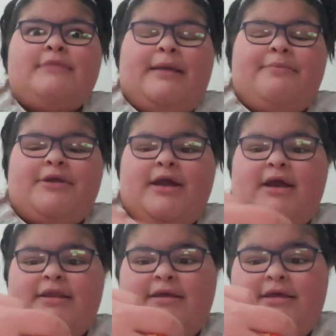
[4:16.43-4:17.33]

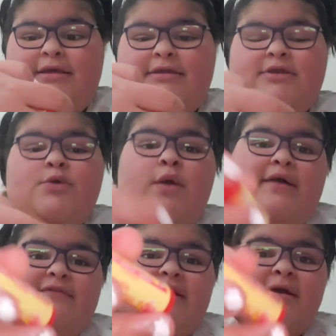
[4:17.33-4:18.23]
apricot and
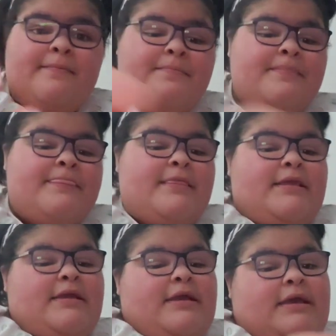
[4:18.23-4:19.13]
Guava.
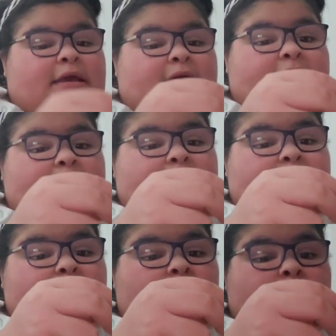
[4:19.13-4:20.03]

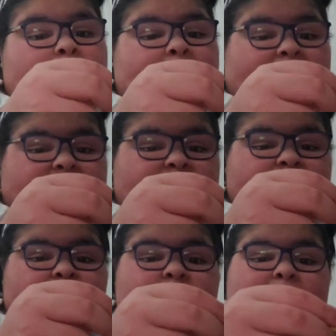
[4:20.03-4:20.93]
And
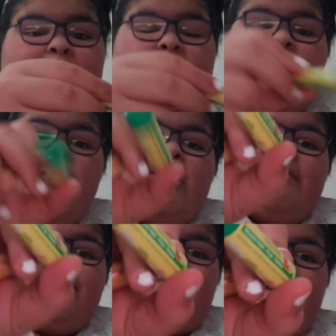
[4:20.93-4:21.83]
Passion Fruit, Pear,
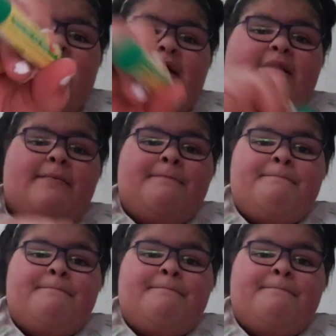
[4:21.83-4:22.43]
and Papaya.